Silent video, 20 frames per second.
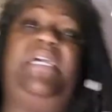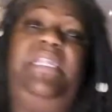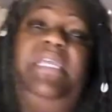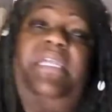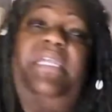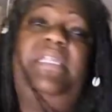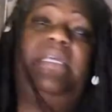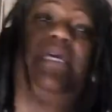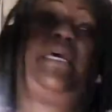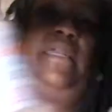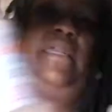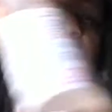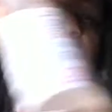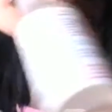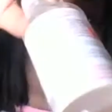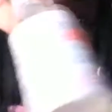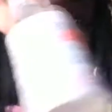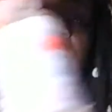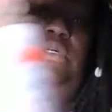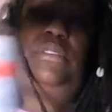find any
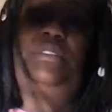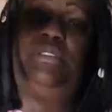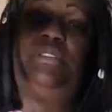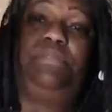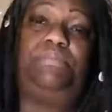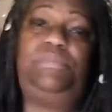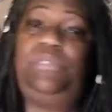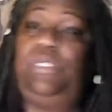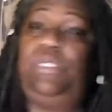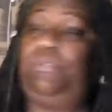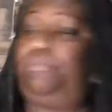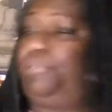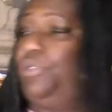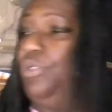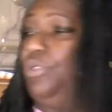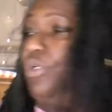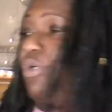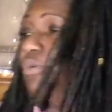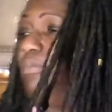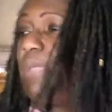kind of oil to
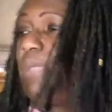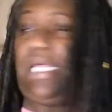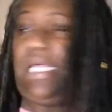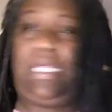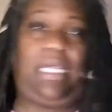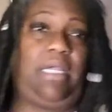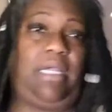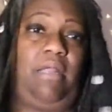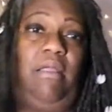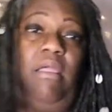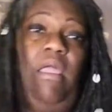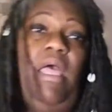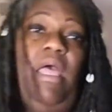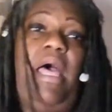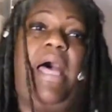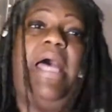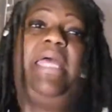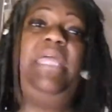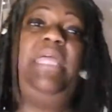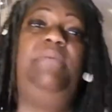put on my hair.
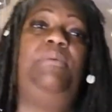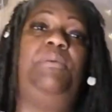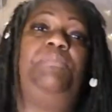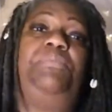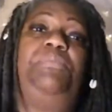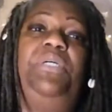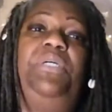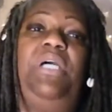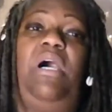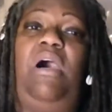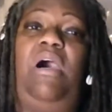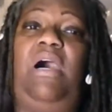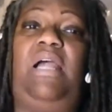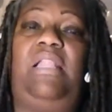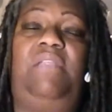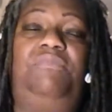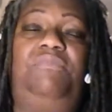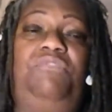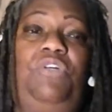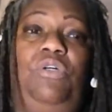I even put
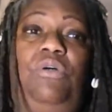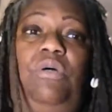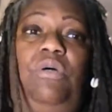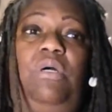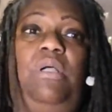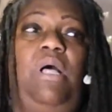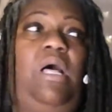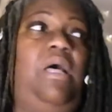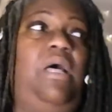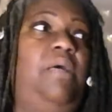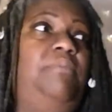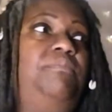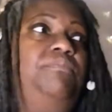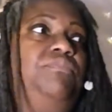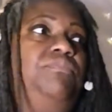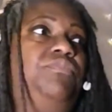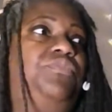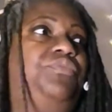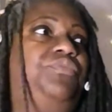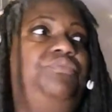olive
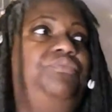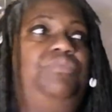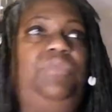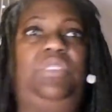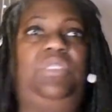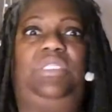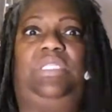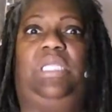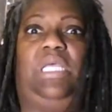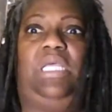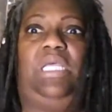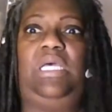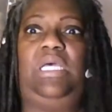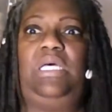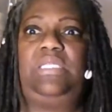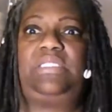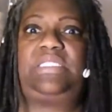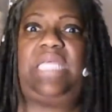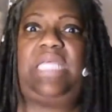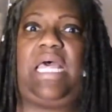oil,
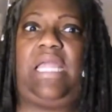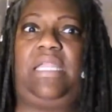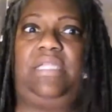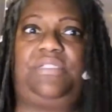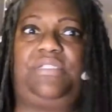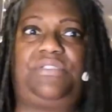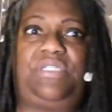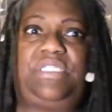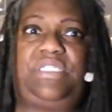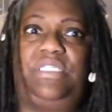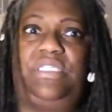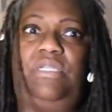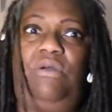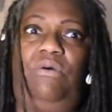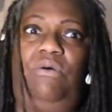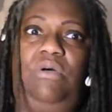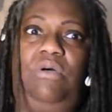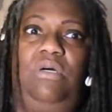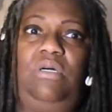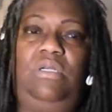the salad
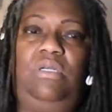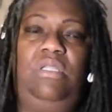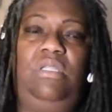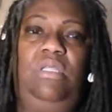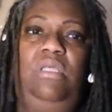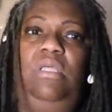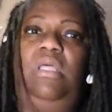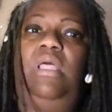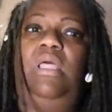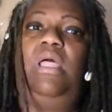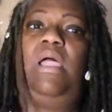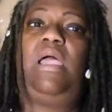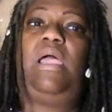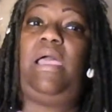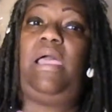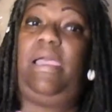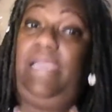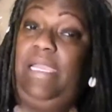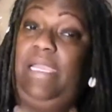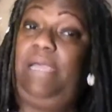dressing oil.
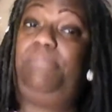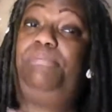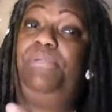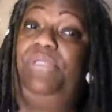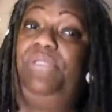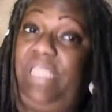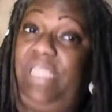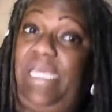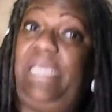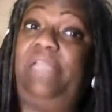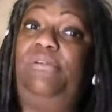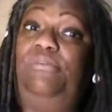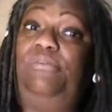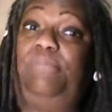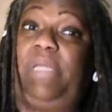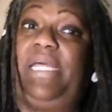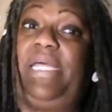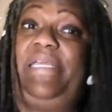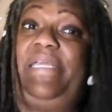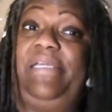I have put that
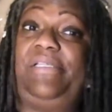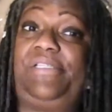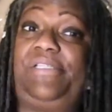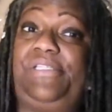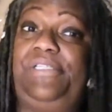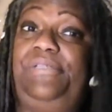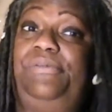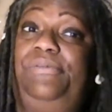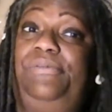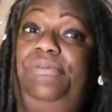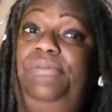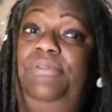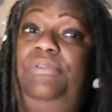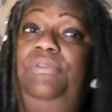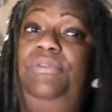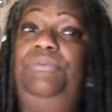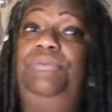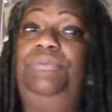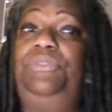on my hair too.